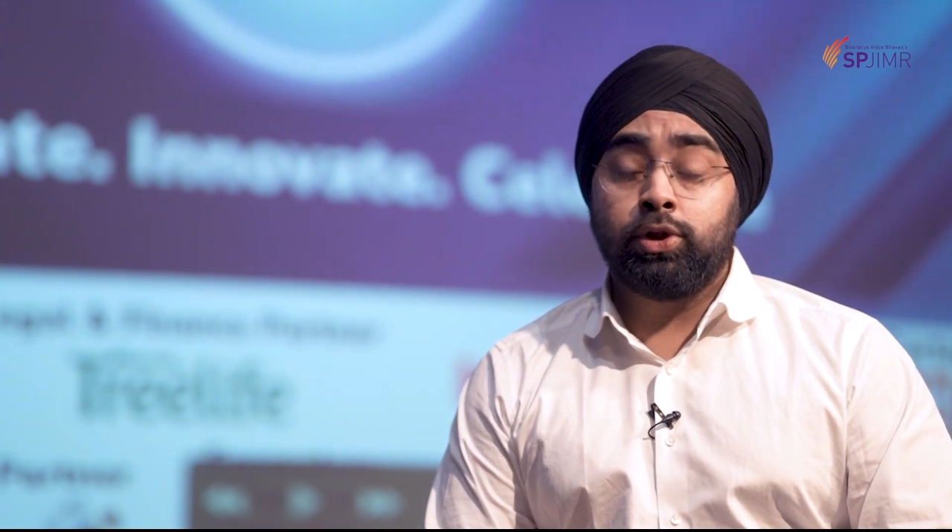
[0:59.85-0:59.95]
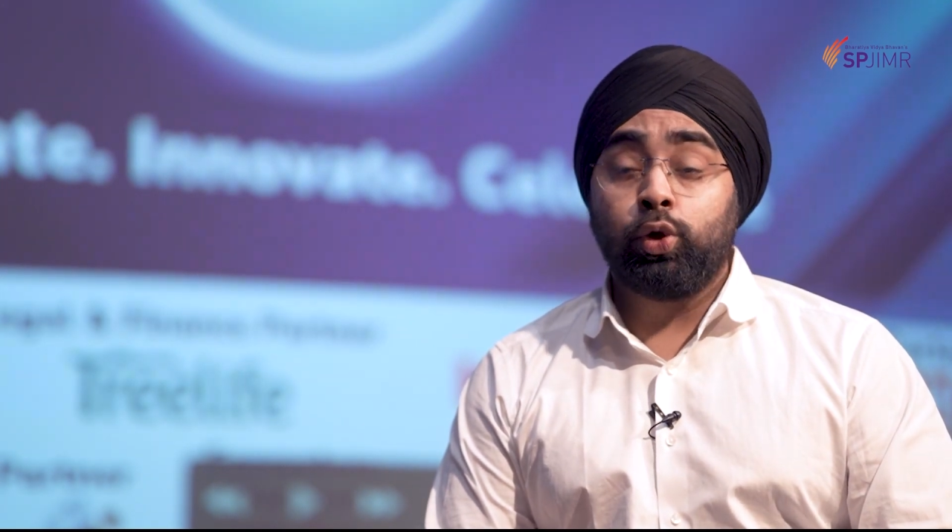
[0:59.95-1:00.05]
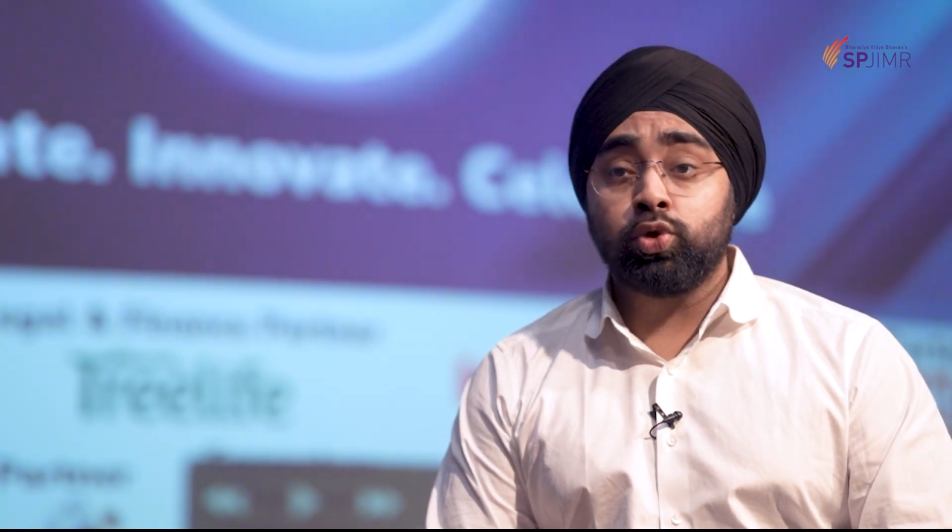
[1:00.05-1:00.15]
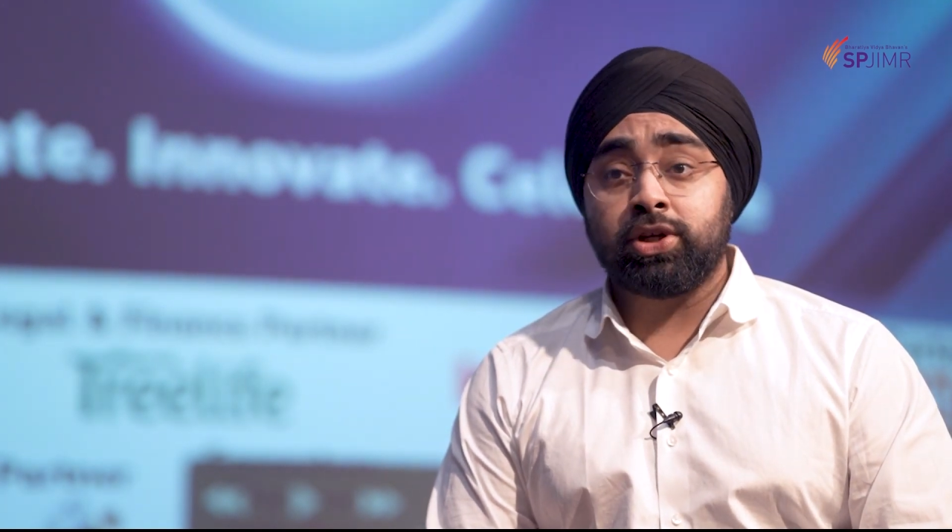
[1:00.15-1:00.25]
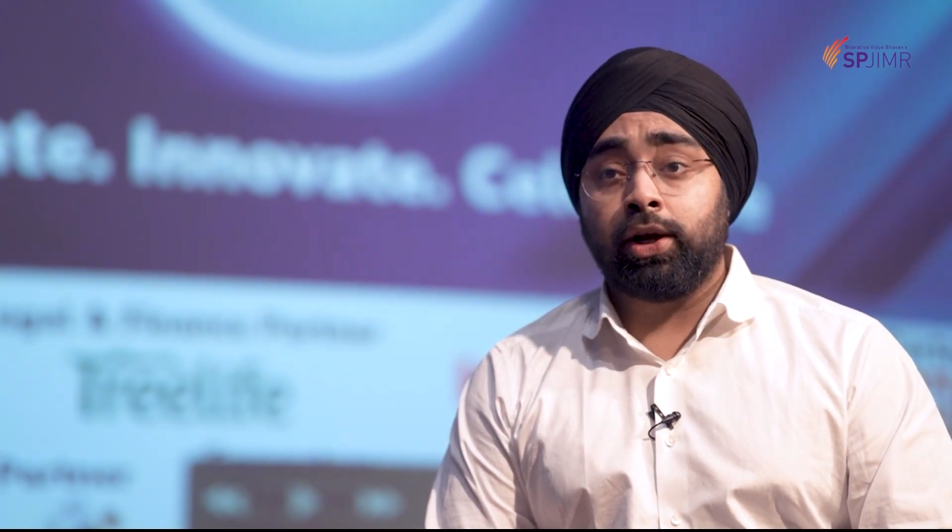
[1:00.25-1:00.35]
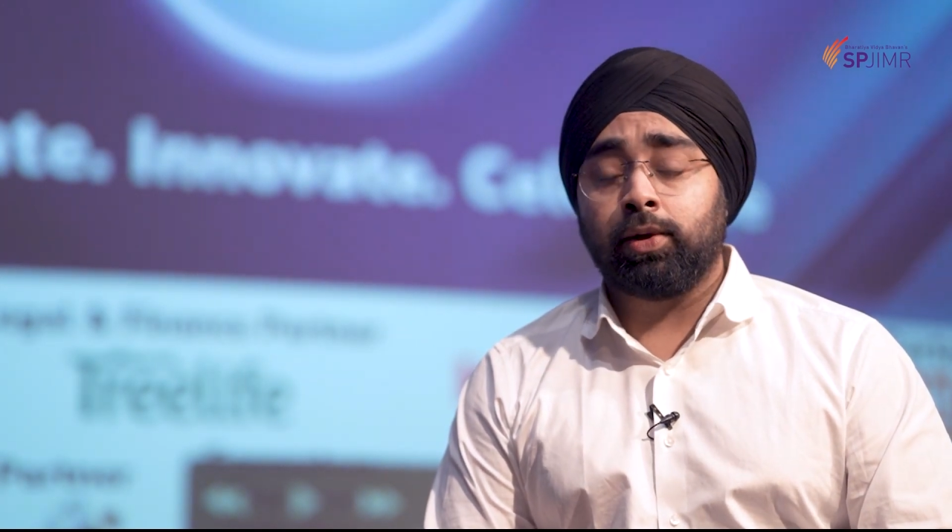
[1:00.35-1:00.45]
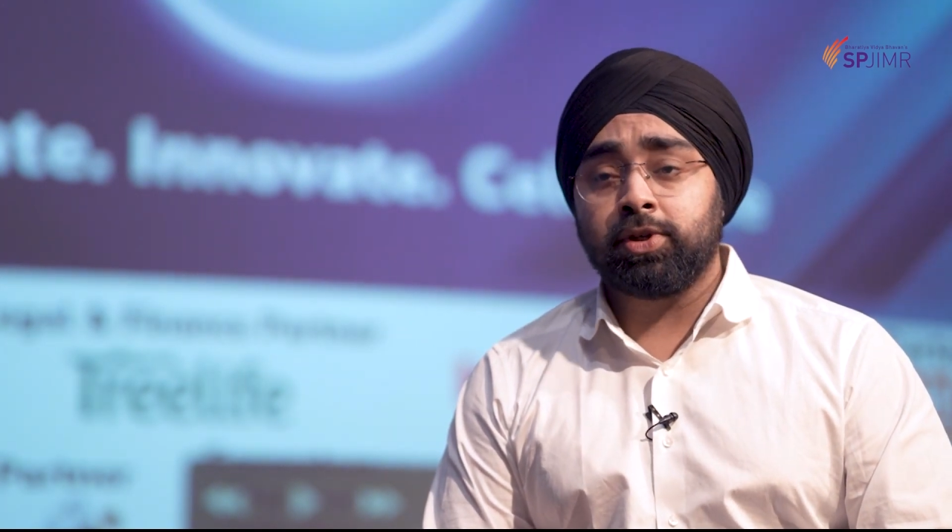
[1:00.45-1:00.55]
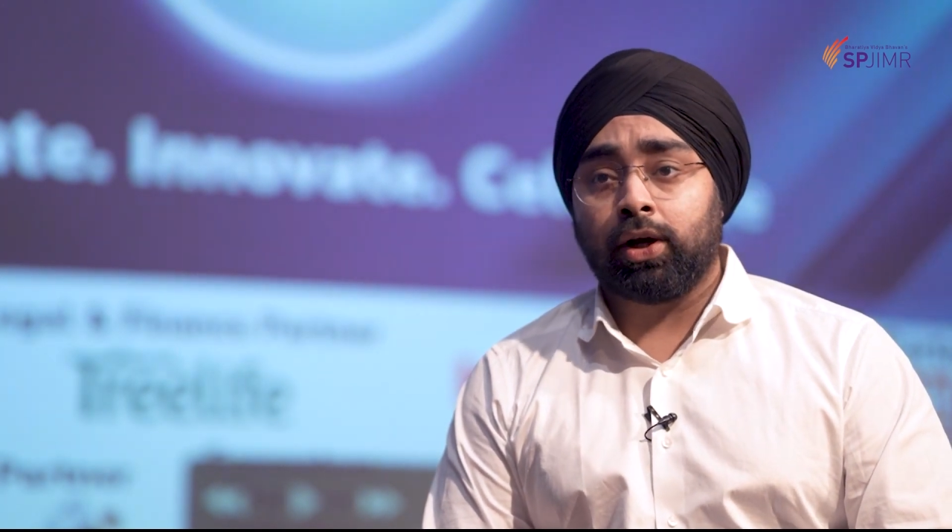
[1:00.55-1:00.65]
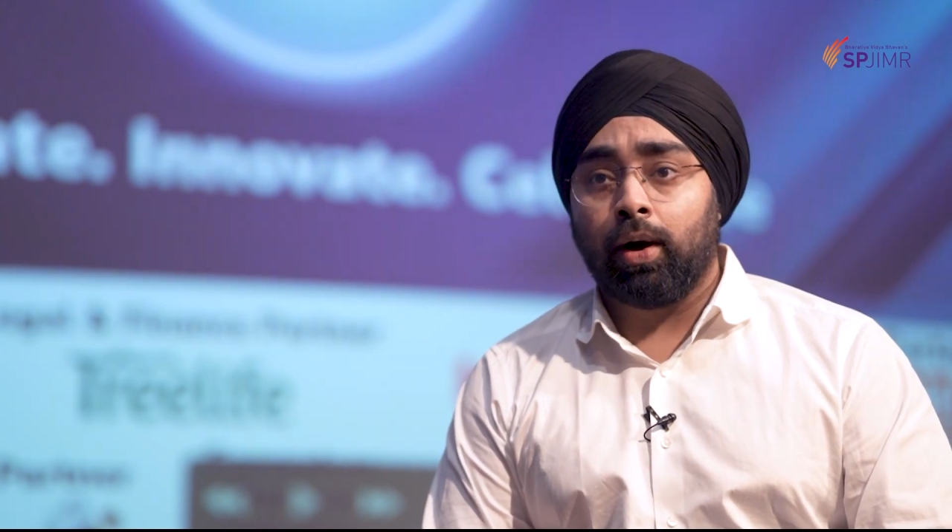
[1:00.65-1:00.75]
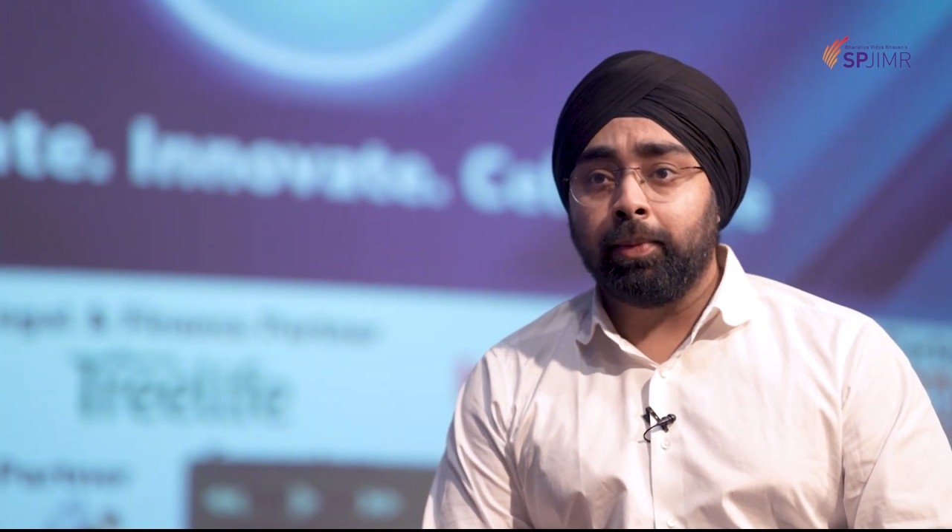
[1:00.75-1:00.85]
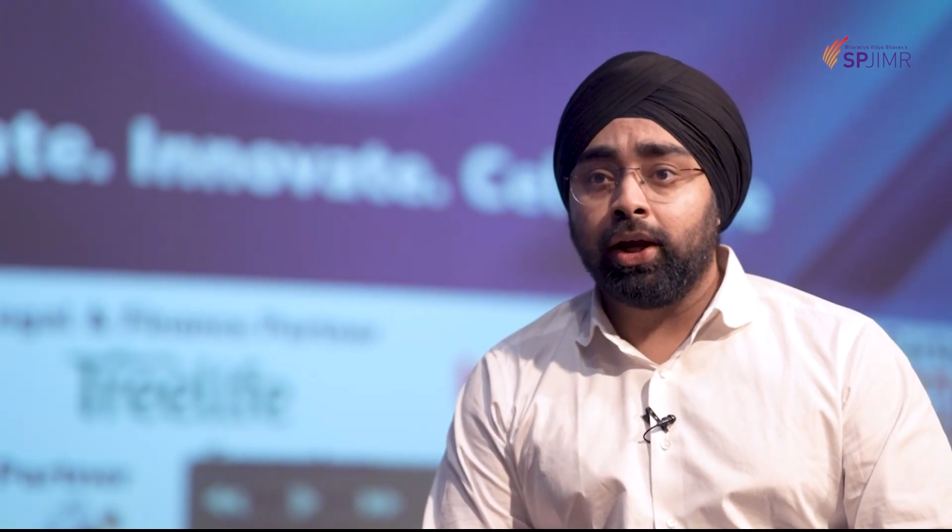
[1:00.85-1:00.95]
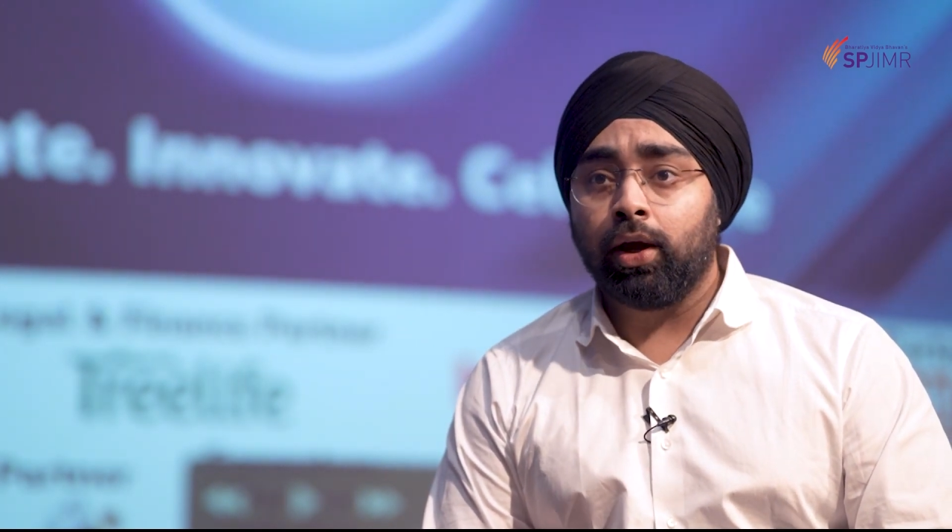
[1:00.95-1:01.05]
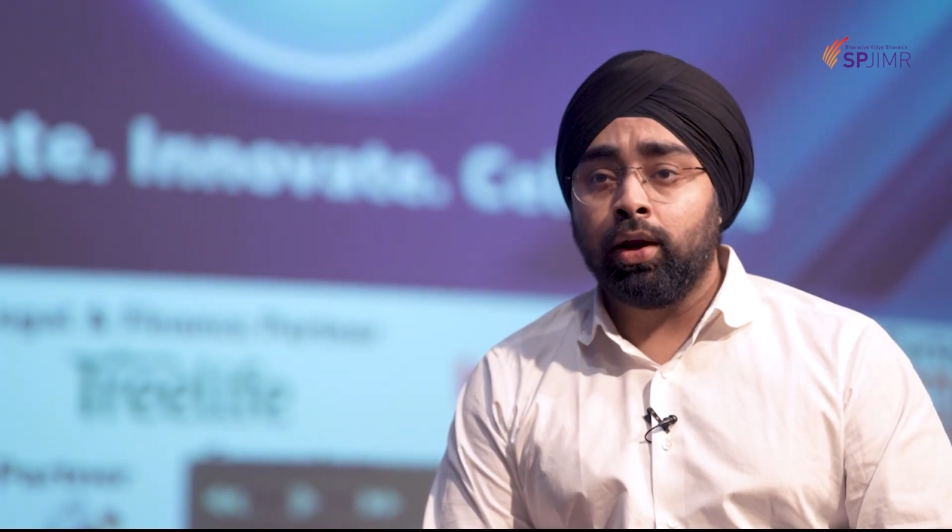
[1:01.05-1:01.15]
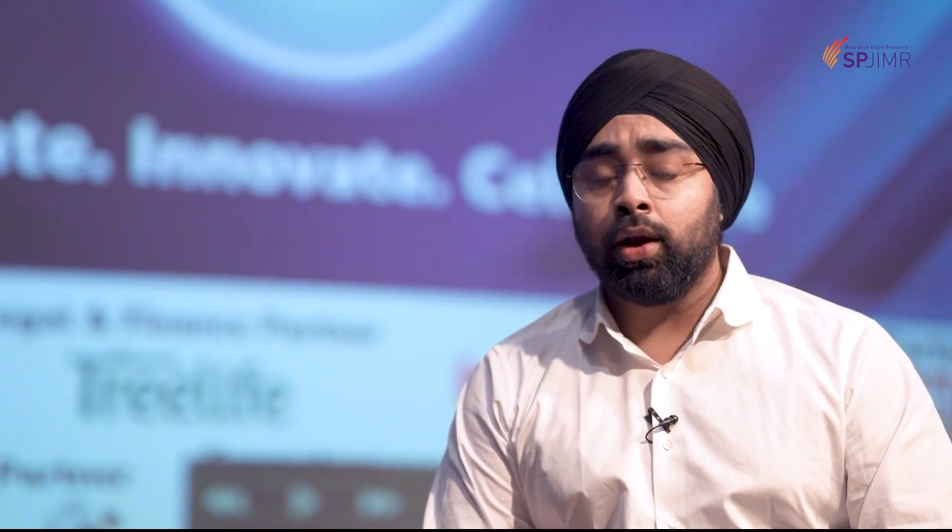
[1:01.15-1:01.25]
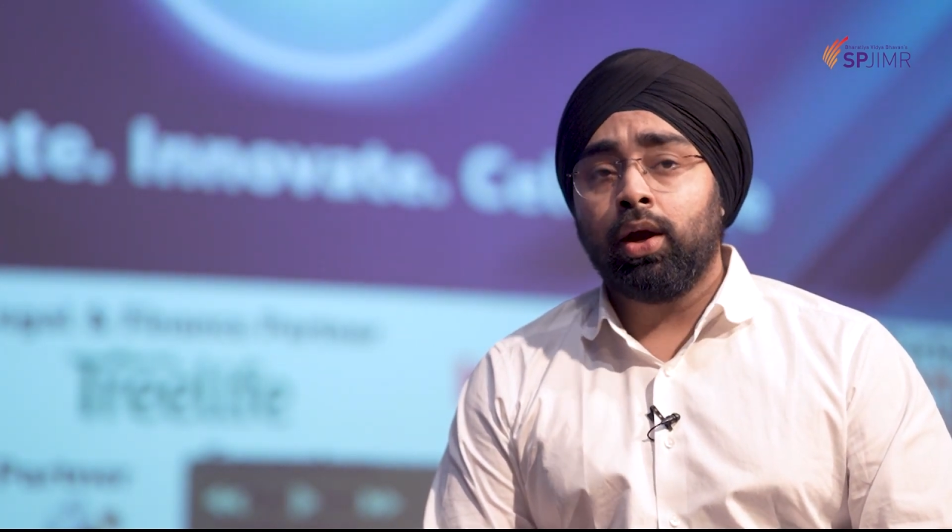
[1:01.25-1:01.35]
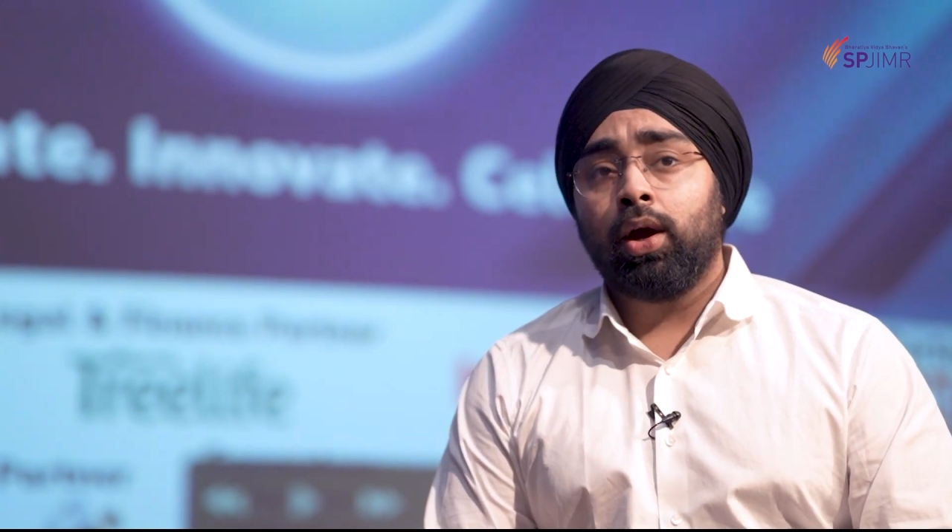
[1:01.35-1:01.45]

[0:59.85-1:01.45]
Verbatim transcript: new startups are coming in,